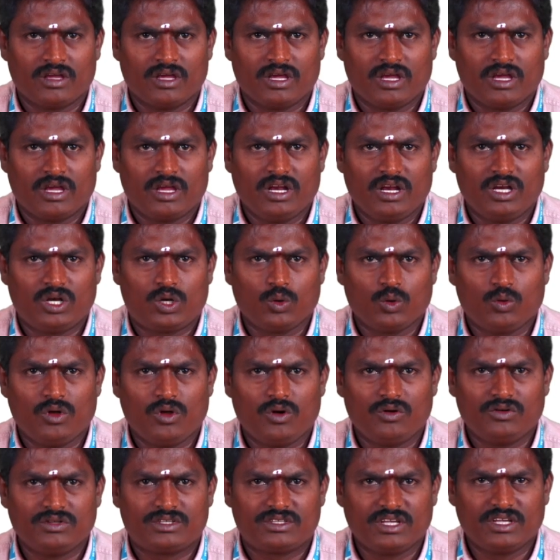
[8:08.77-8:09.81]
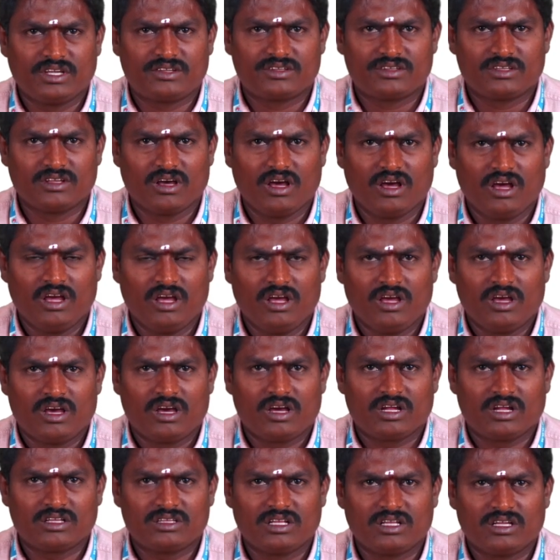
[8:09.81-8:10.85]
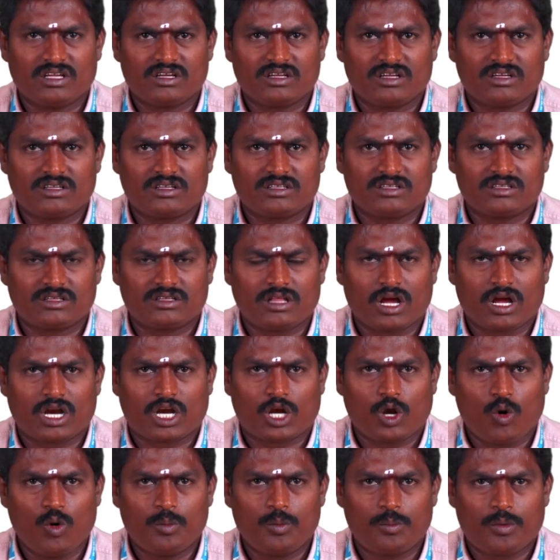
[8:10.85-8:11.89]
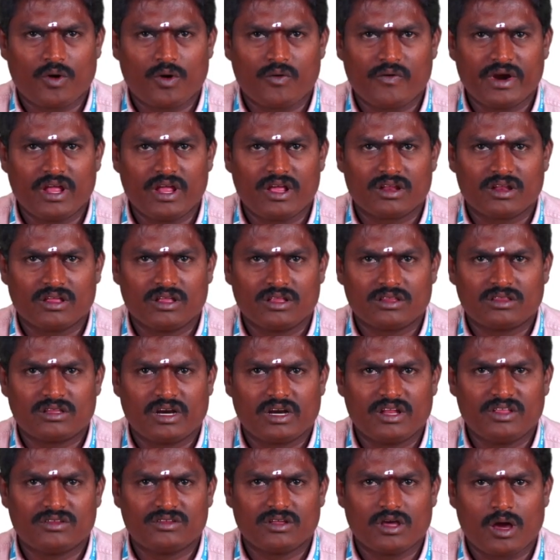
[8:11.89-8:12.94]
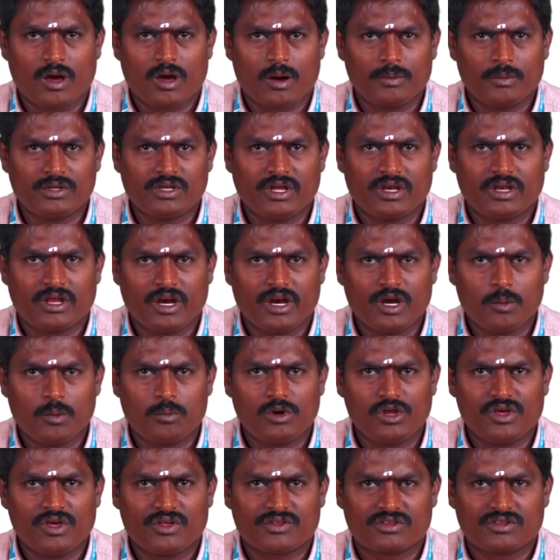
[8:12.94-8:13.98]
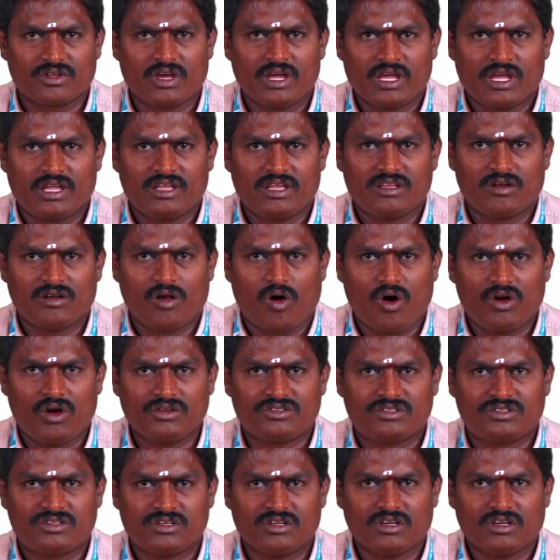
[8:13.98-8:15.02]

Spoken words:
In 2006, the cloud provider, that is Amazon AWS, is launched